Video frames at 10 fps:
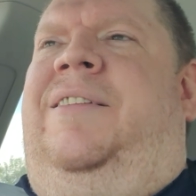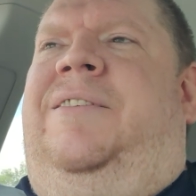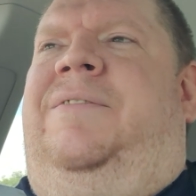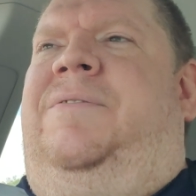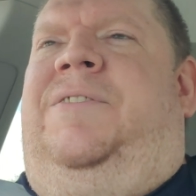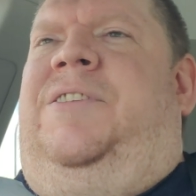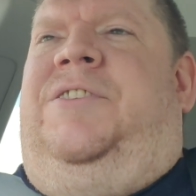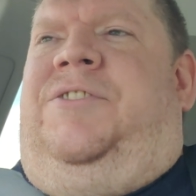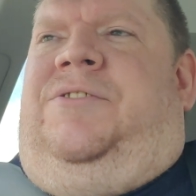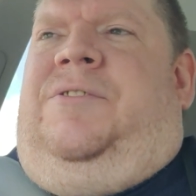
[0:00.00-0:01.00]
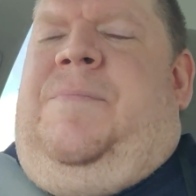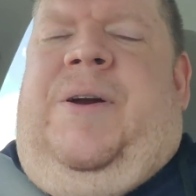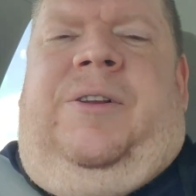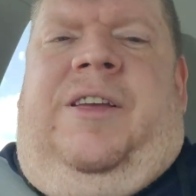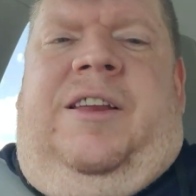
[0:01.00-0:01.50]
they're
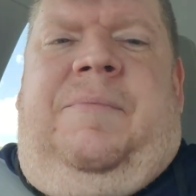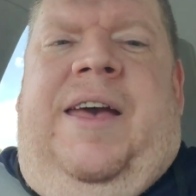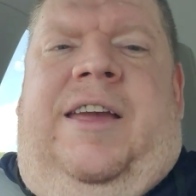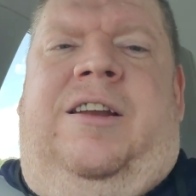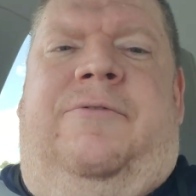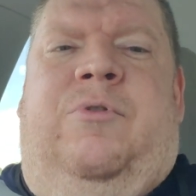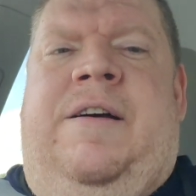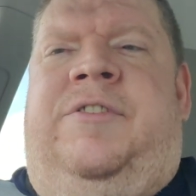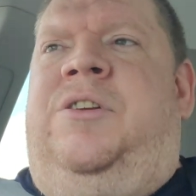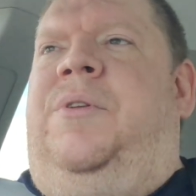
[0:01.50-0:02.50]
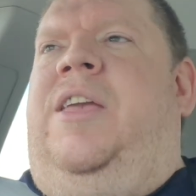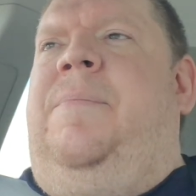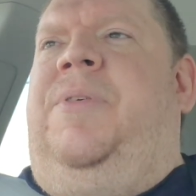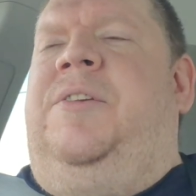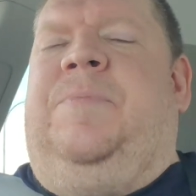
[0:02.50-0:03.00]
barely going to make enough revenue to
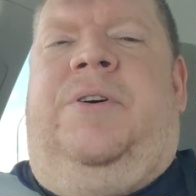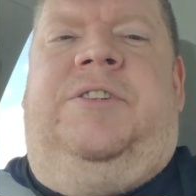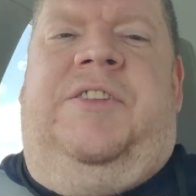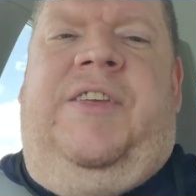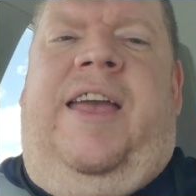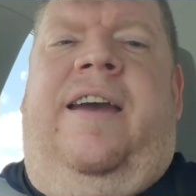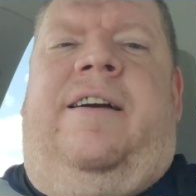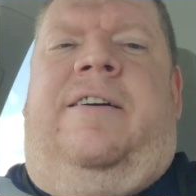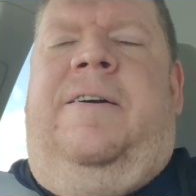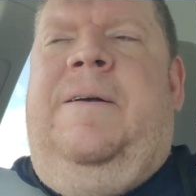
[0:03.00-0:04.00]
keep these birds in the air.